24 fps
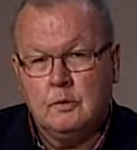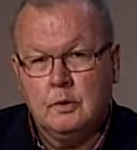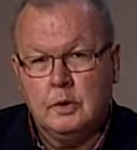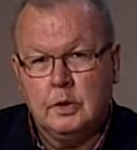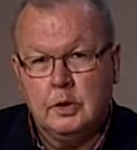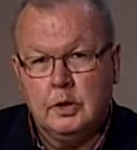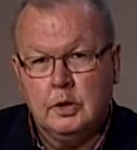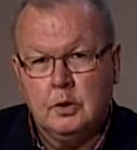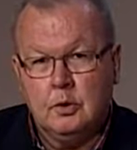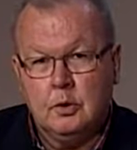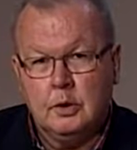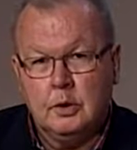
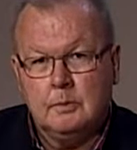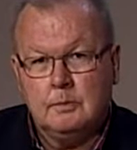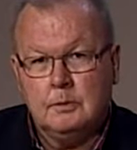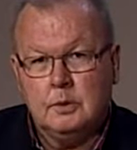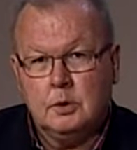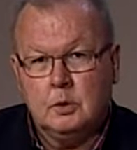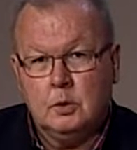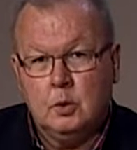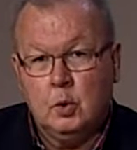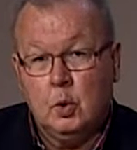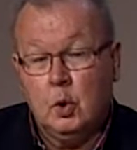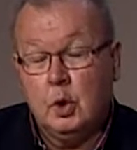to Europe
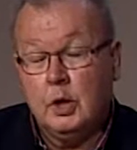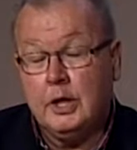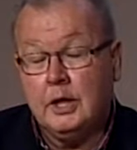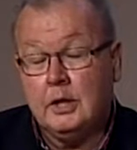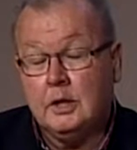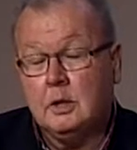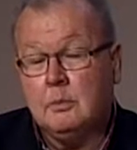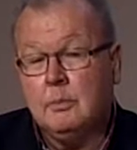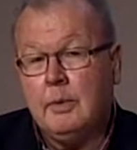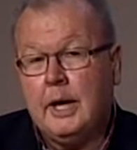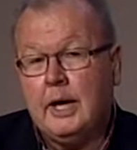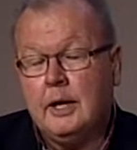to look
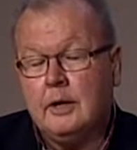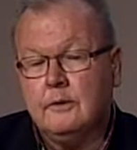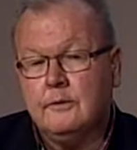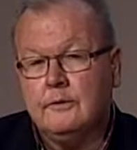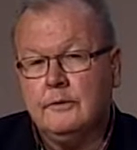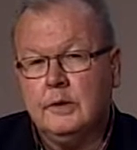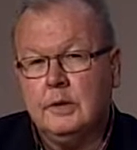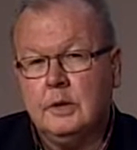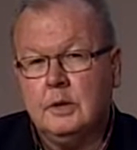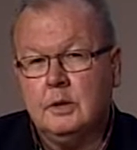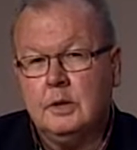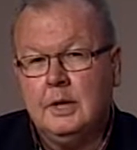at the
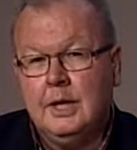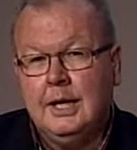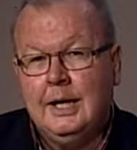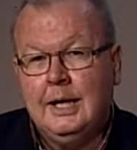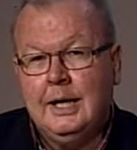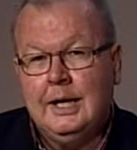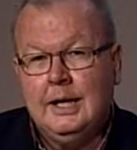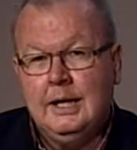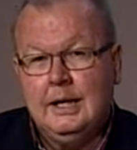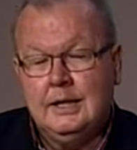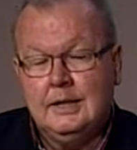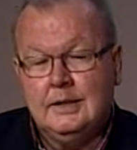battlefield
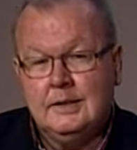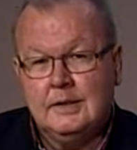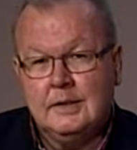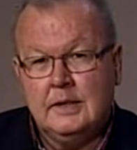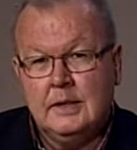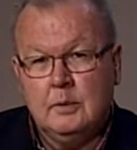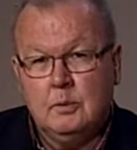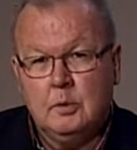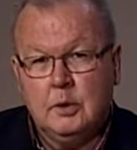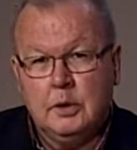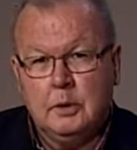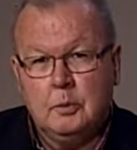and
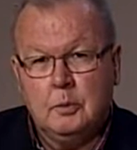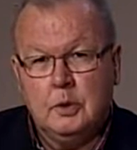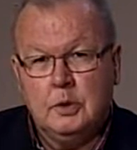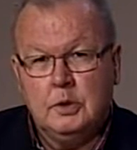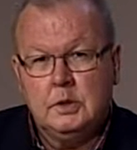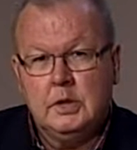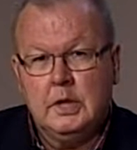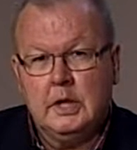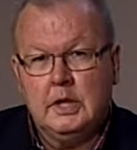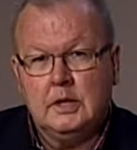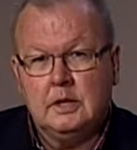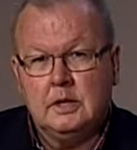see what it would
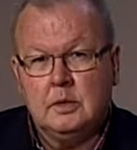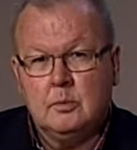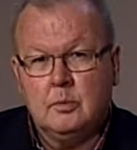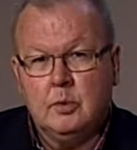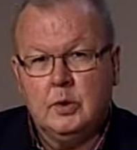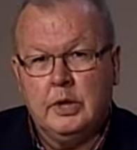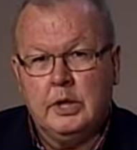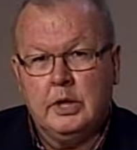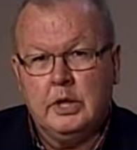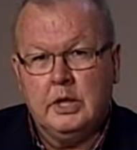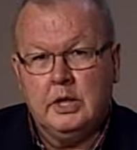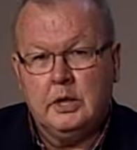take to
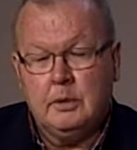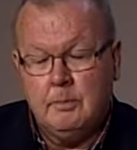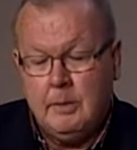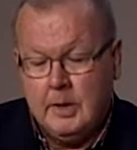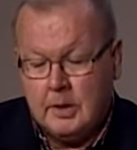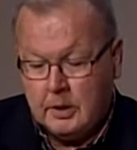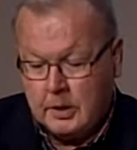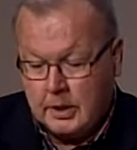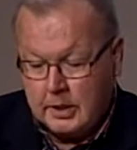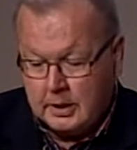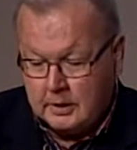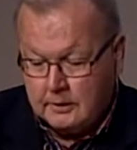bring in
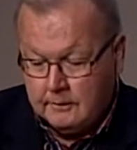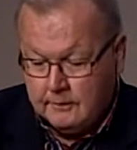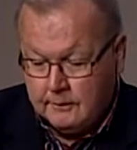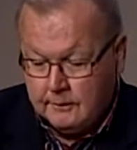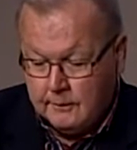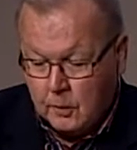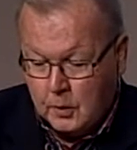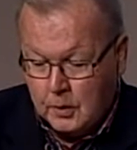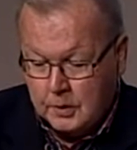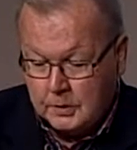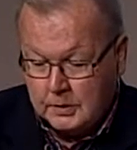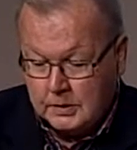American
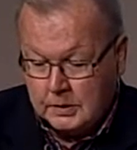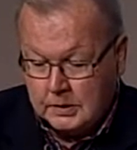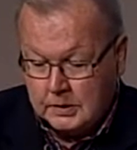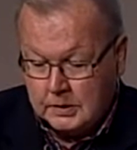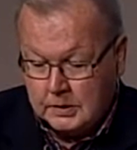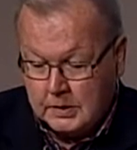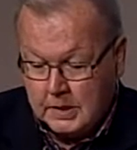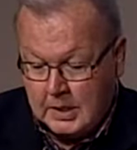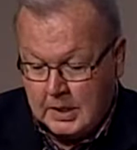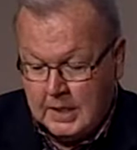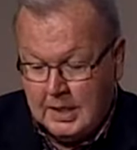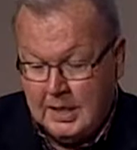
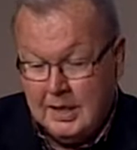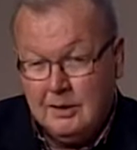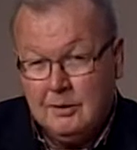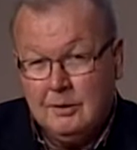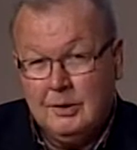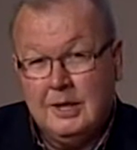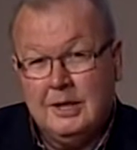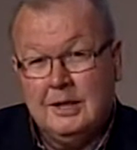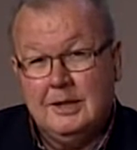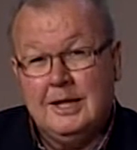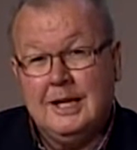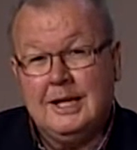forces.
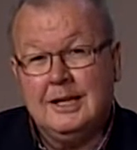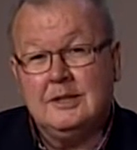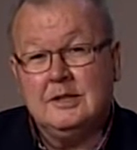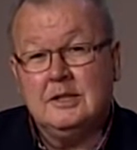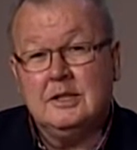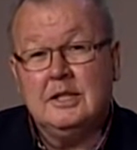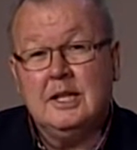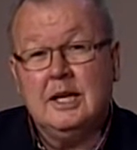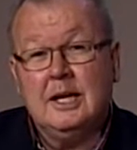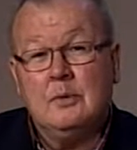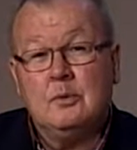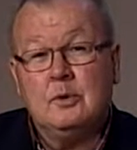Well,
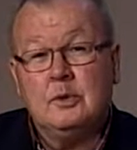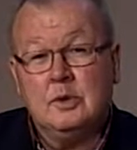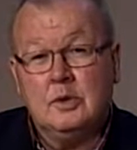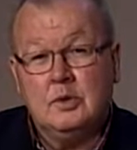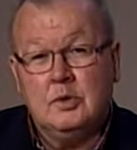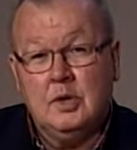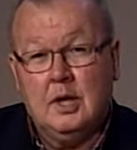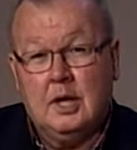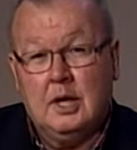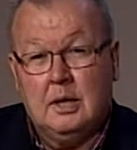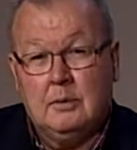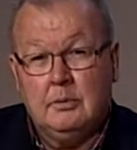actually, that was a
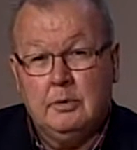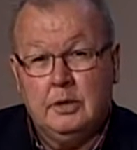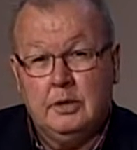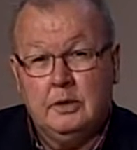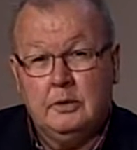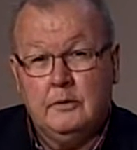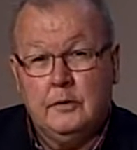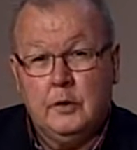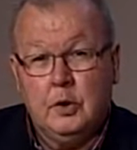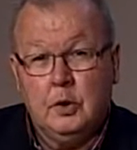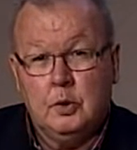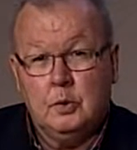job
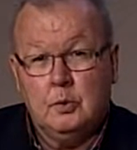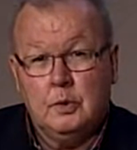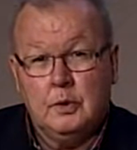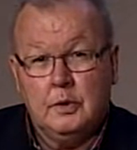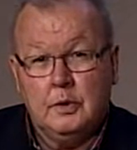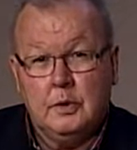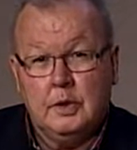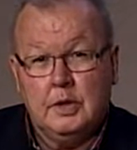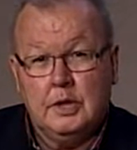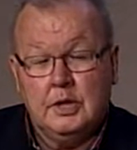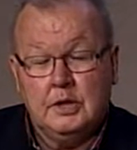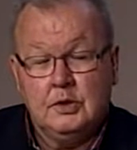interview
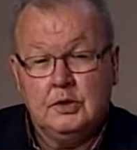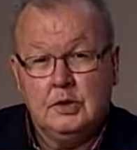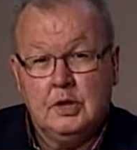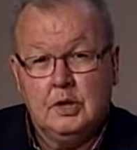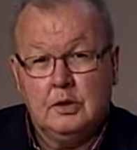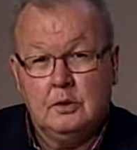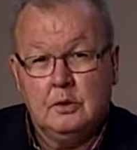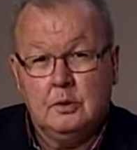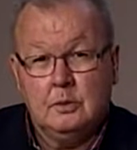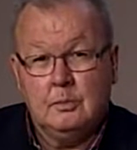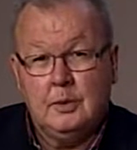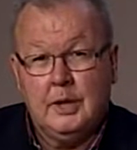with uh,
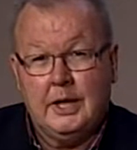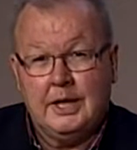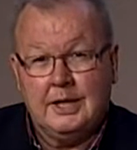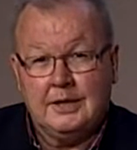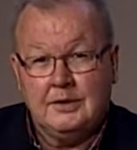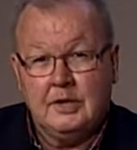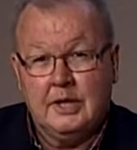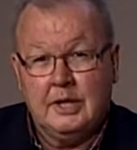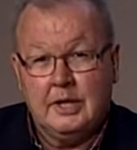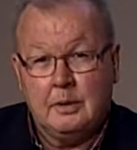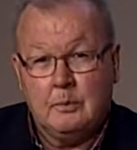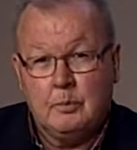General
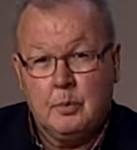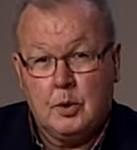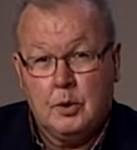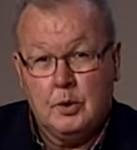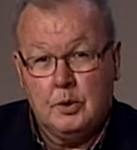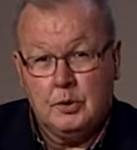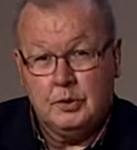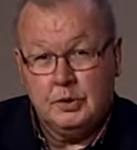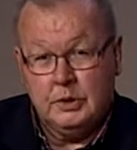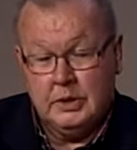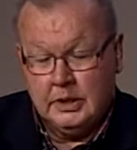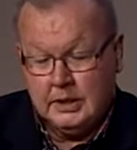Blackjack
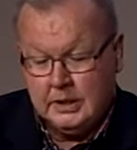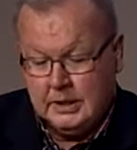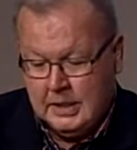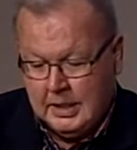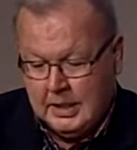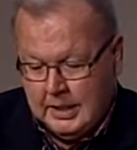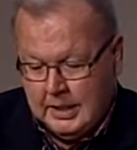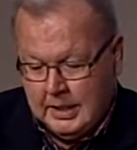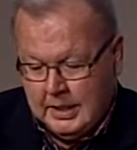Pershing.